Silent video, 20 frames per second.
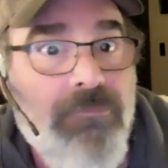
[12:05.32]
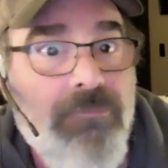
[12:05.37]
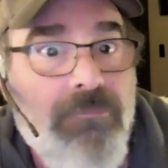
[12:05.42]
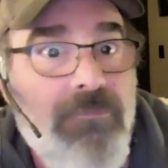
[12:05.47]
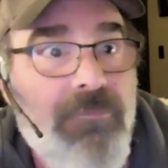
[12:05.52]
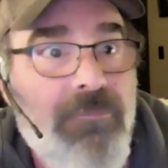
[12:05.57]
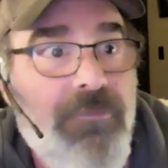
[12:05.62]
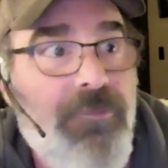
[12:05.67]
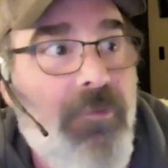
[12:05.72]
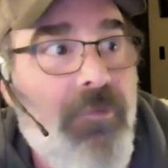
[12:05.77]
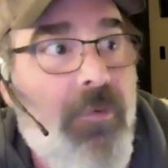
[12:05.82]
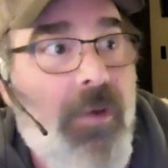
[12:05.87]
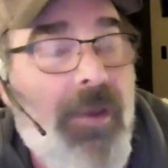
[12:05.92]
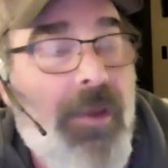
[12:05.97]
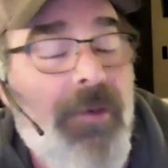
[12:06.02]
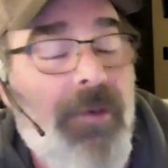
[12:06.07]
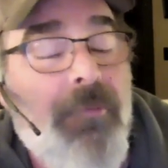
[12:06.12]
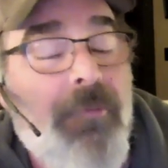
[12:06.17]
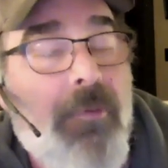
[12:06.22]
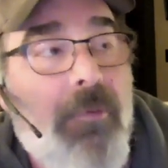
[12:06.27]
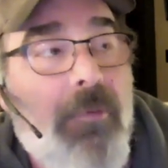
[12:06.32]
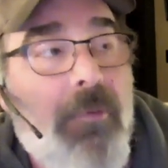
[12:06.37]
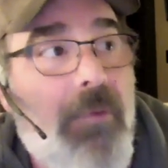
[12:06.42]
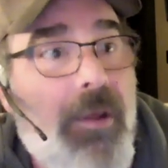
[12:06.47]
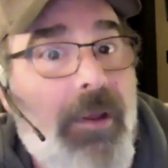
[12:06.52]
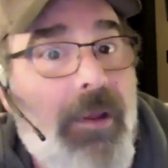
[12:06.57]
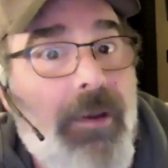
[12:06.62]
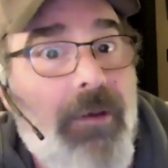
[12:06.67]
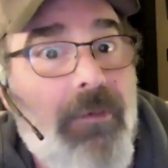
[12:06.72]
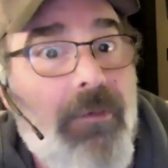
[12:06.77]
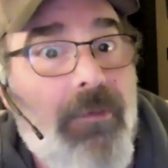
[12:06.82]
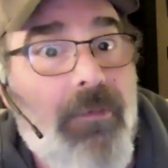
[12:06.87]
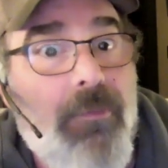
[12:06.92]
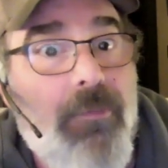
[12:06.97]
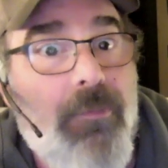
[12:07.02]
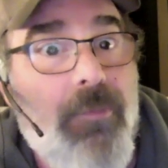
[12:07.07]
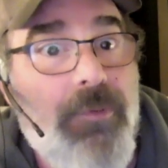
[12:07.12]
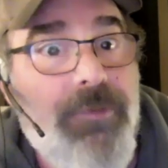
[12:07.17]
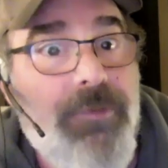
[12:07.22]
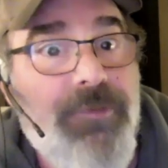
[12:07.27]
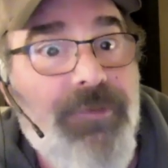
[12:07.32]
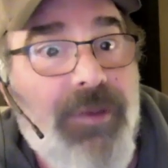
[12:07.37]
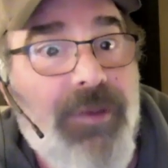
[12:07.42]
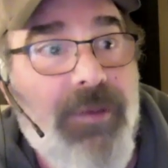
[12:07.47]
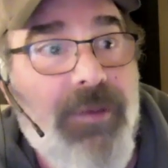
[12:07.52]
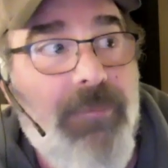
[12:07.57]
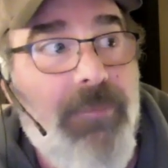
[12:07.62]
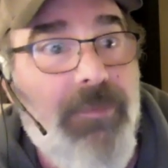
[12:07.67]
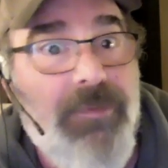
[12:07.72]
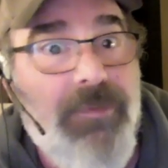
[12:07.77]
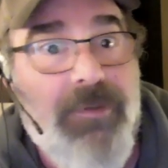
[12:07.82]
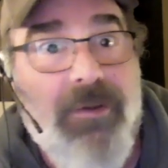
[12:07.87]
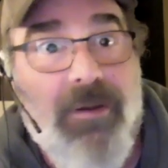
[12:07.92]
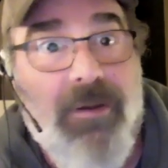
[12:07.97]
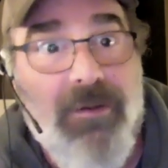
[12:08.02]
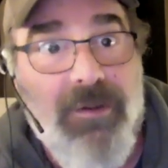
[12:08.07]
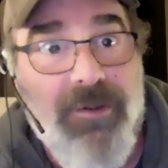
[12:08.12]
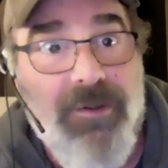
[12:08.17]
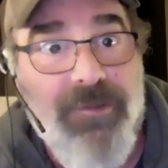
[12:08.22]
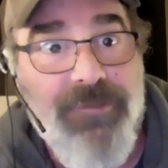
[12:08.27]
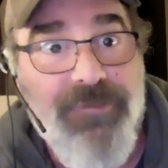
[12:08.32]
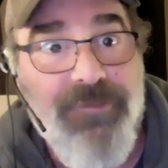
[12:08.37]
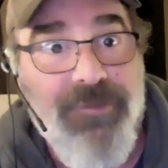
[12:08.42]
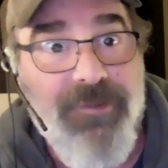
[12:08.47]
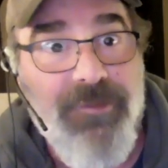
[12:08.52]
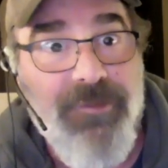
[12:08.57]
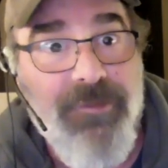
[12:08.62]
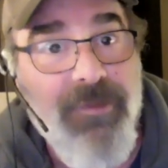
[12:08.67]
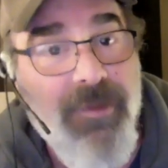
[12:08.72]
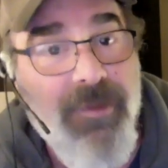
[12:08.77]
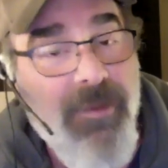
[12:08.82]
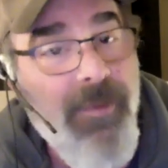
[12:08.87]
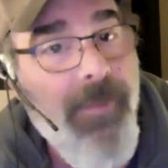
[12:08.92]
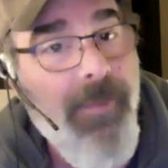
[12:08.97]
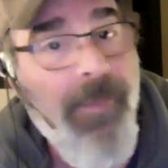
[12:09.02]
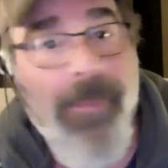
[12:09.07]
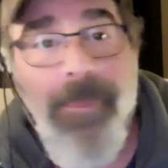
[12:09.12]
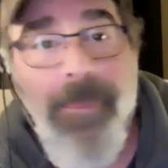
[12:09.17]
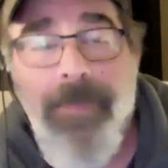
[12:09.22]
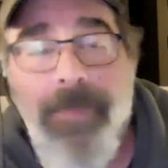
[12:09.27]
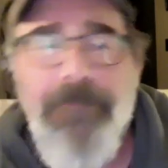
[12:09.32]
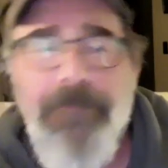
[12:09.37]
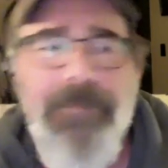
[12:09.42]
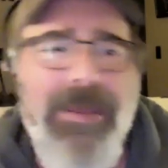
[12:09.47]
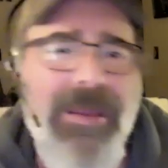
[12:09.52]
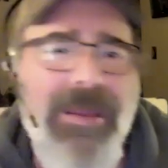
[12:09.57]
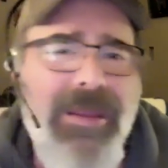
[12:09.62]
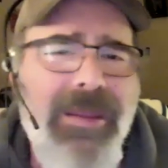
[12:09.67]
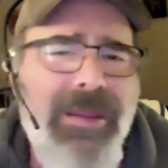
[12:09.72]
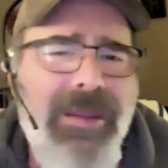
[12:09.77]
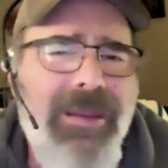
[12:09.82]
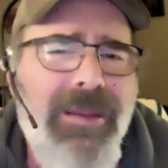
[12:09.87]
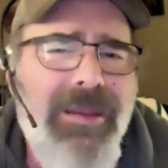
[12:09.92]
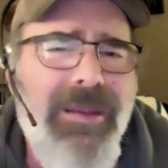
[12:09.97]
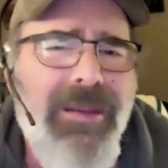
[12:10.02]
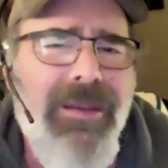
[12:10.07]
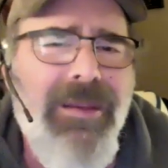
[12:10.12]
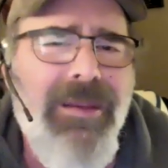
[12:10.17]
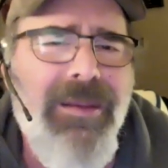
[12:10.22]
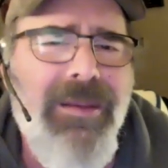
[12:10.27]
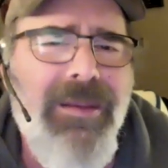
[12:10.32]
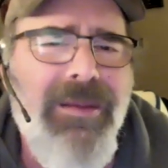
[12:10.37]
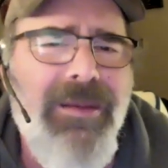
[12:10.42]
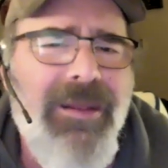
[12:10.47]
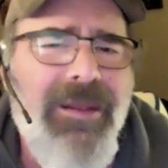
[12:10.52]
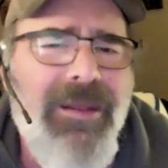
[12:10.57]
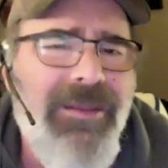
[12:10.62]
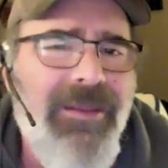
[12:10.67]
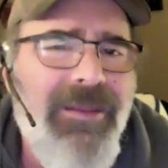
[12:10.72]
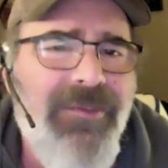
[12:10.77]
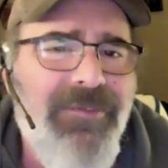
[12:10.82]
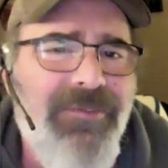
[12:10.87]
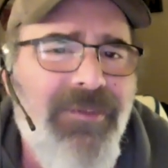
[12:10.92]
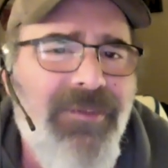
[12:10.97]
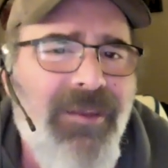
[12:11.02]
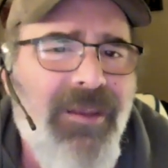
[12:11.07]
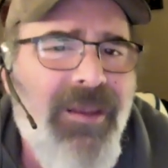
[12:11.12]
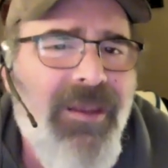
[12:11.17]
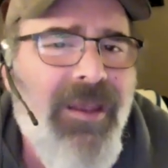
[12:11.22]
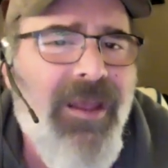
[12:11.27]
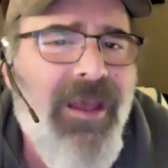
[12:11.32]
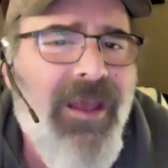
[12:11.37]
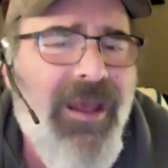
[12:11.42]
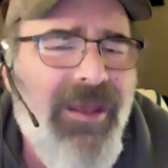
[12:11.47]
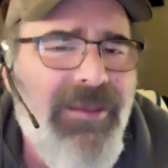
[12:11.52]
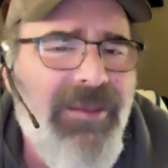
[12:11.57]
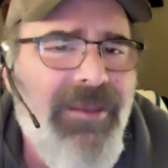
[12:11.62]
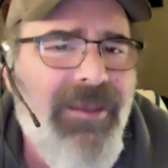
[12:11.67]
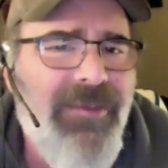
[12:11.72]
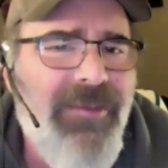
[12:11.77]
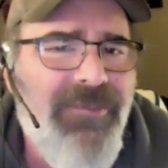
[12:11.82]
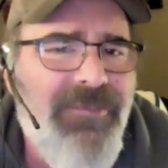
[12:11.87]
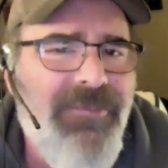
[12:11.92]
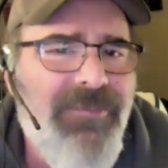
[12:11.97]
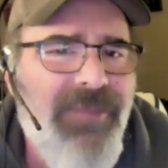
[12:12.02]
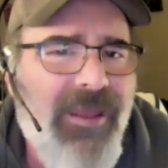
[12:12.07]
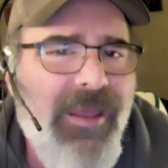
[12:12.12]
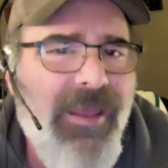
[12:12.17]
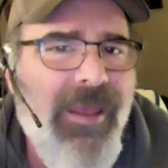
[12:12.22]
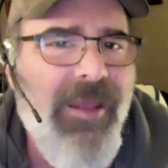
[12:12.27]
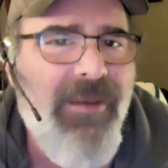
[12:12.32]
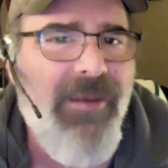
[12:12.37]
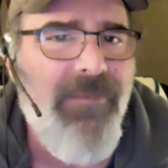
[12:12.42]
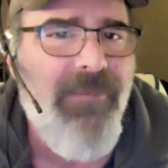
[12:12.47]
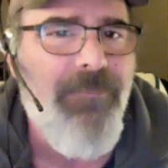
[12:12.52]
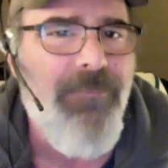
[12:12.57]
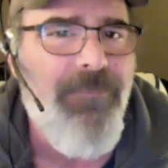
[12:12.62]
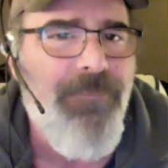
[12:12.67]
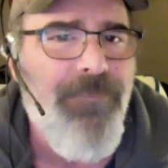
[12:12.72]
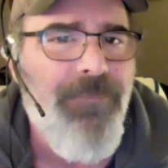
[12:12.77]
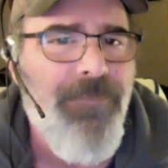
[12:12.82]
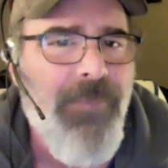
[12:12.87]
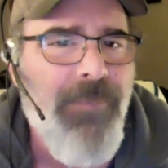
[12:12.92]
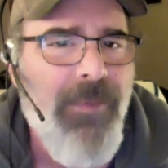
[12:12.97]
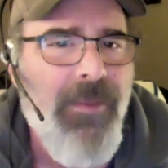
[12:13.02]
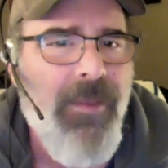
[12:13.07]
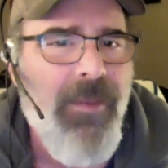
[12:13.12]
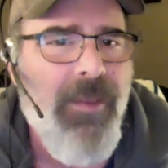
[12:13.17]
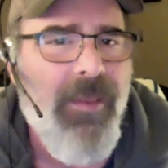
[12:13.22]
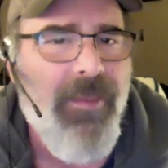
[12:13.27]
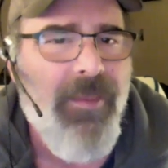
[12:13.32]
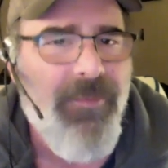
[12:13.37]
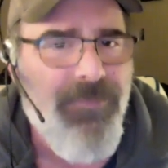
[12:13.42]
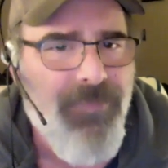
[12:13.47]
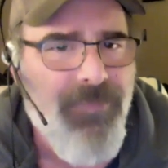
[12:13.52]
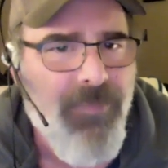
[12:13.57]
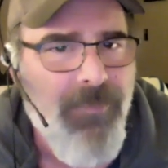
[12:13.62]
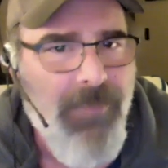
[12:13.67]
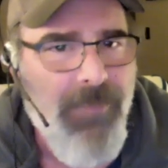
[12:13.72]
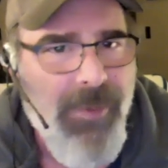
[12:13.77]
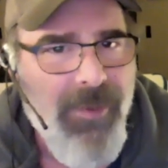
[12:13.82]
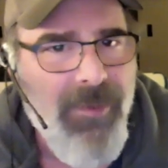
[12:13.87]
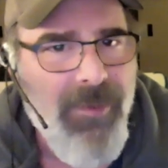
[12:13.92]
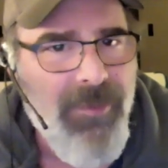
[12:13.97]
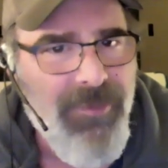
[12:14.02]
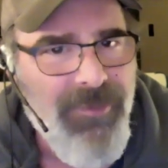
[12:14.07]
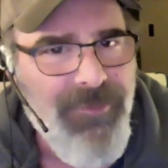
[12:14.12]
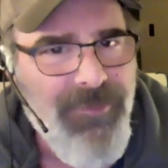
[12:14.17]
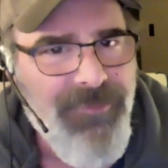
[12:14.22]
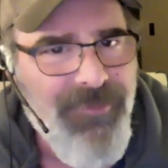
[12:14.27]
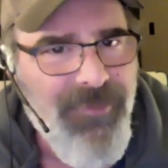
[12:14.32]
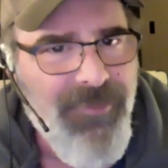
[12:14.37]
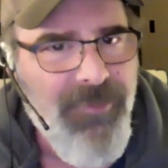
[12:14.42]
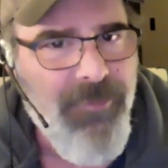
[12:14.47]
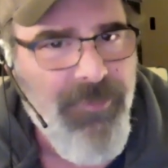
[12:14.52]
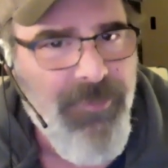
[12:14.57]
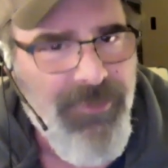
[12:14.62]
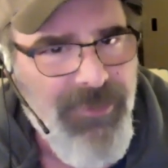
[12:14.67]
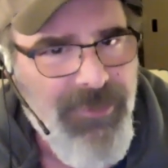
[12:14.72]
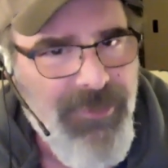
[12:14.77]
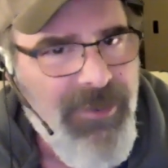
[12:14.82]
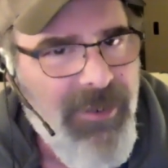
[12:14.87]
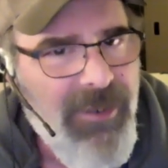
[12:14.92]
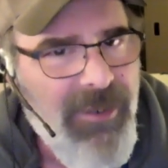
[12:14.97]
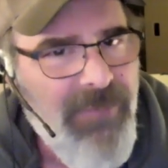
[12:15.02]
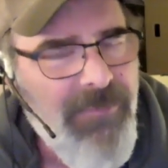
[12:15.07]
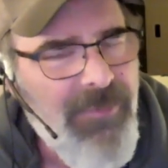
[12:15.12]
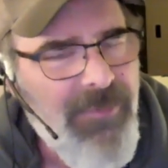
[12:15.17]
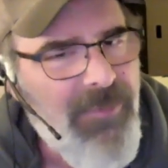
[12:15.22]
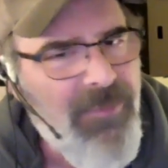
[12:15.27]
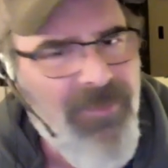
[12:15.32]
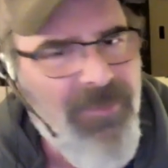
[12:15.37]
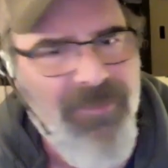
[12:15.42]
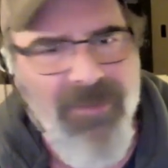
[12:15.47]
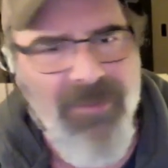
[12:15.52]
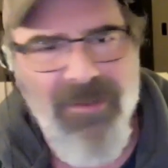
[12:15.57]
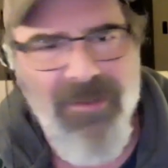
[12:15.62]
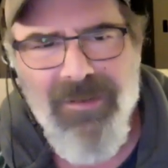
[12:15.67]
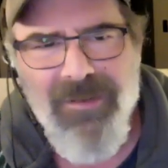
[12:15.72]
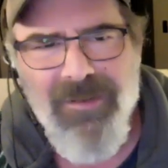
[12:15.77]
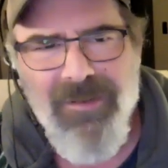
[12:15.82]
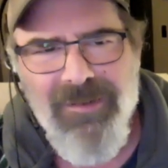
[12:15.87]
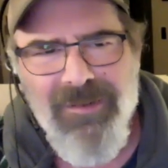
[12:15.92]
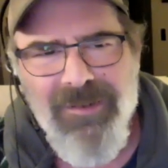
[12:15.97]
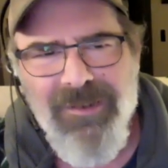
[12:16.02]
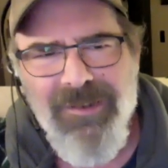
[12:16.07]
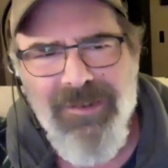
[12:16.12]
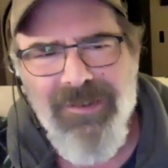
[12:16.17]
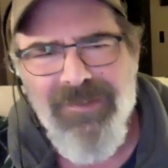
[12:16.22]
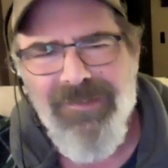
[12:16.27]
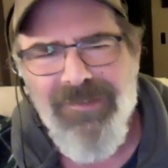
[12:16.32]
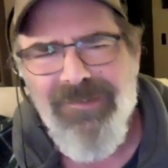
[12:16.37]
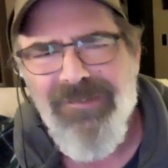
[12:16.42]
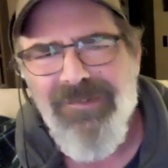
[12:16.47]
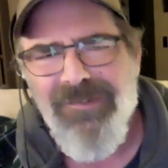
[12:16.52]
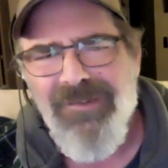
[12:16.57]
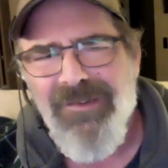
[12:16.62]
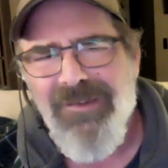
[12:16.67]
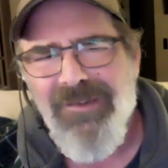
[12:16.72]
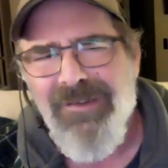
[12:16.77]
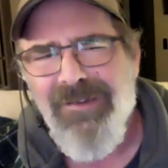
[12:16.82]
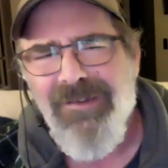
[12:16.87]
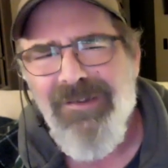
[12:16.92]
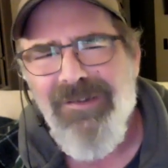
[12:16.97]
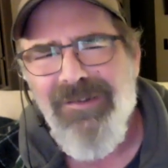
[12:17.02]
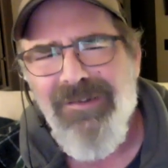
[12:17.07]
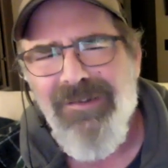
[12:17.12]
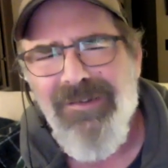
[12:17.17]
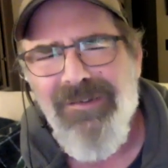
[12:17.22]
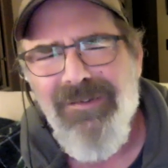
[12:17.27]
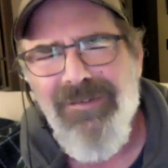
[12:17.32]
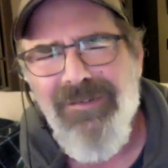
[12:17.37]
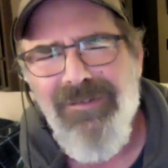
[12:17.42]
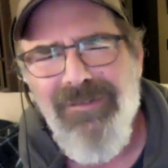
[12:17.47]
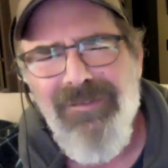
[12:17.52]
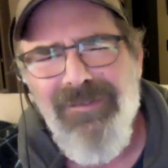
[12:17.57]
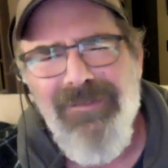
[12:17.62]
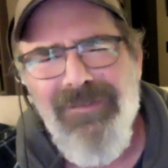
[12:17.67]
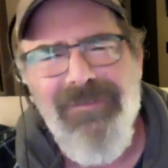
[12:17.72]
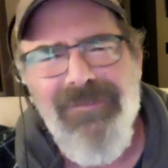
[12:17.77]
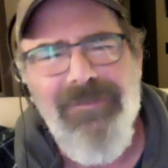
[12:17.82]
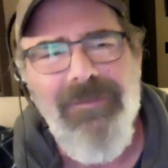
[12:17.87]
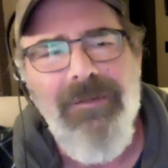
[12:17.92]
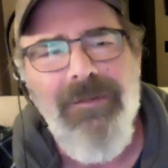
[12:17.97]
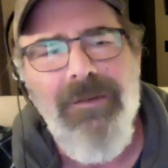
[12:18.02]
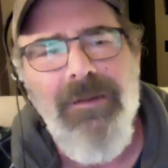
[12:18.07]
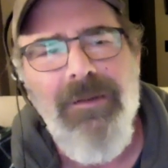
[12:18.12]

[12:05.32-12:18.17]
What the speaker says: So I don't know. I don't know what to say, but they're ugly as sin. Man, I guess I had the male ET when he came. He was ugly as sin. Oh,